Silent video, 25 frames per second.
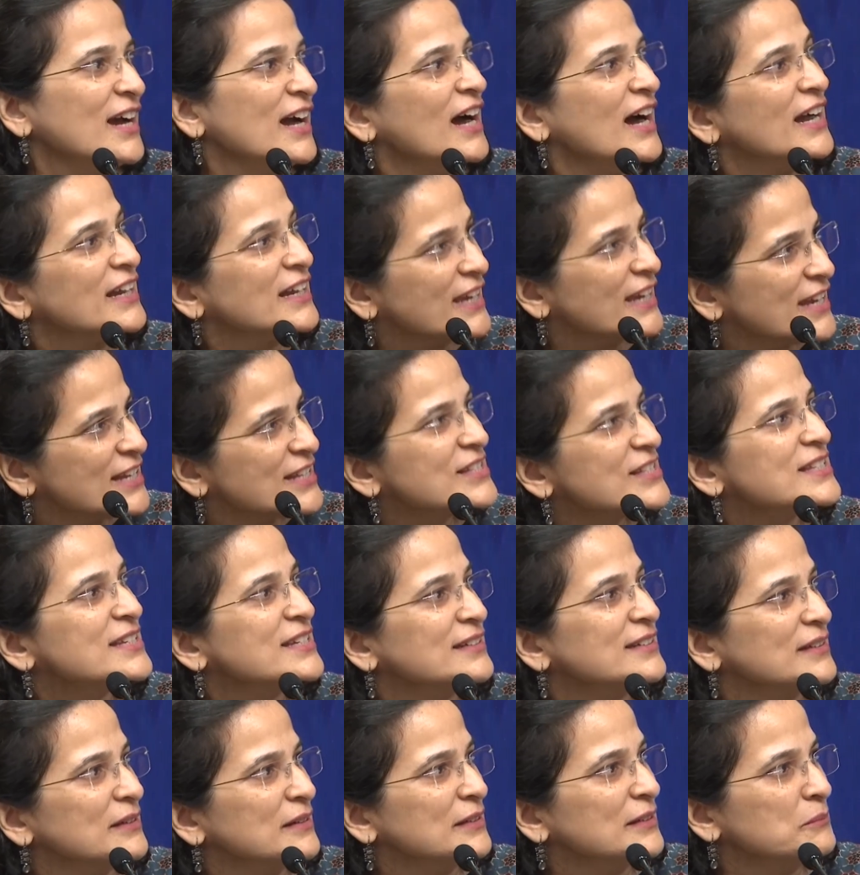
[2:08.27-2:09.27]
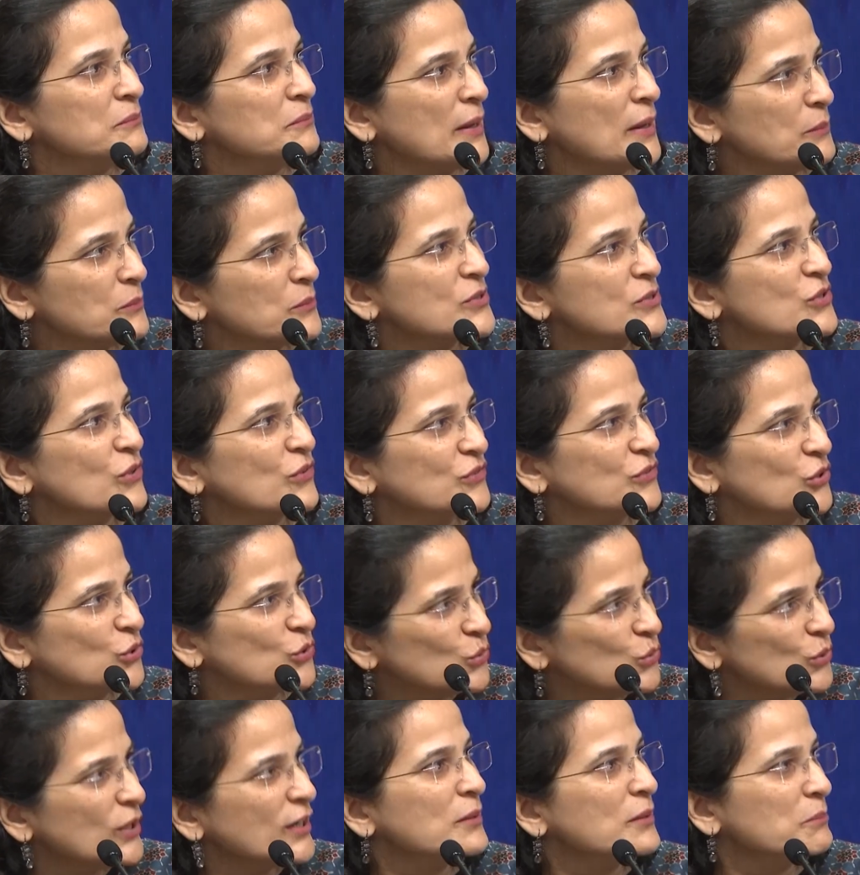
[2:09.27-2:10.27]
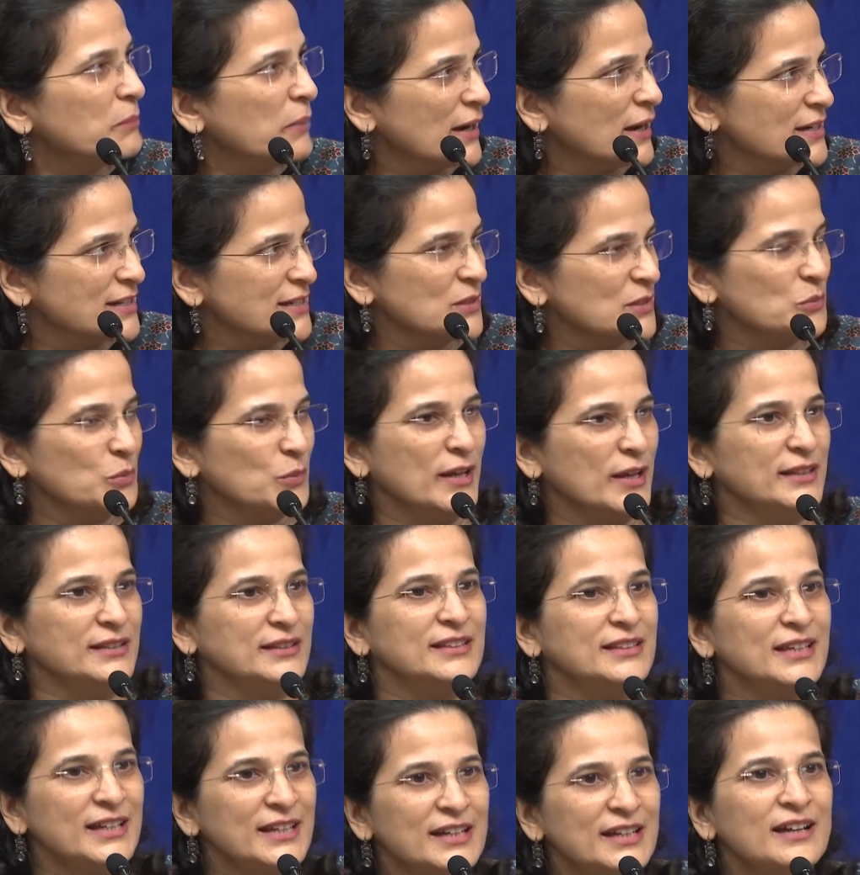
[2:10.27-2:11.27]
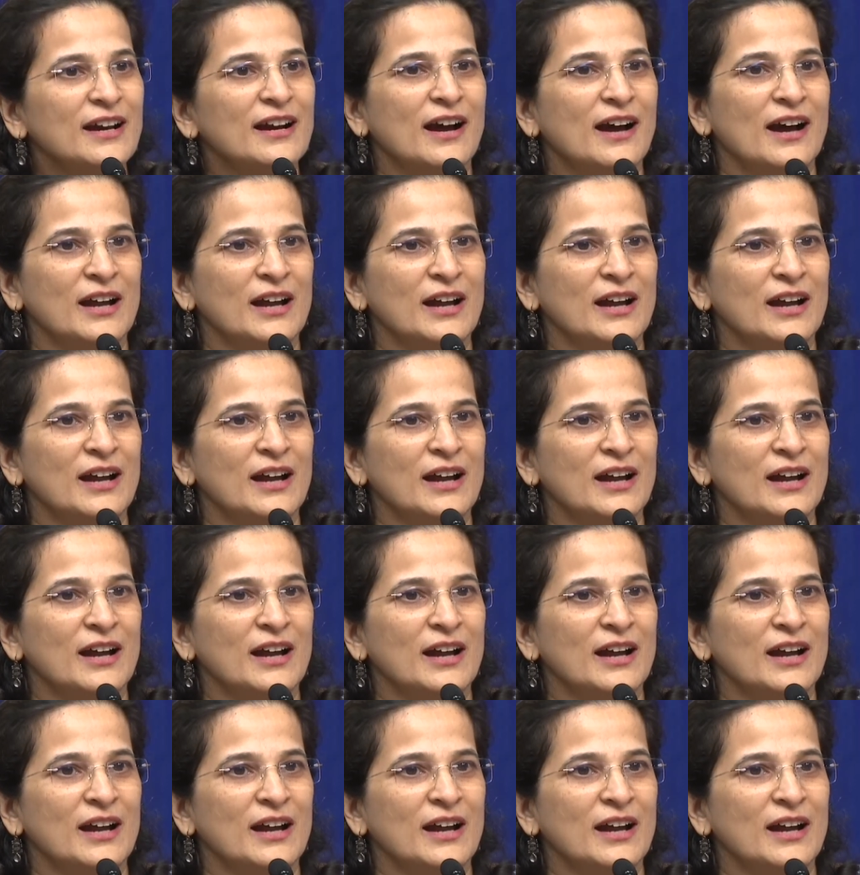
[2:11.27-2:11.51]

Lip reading: against members of the ruling party when they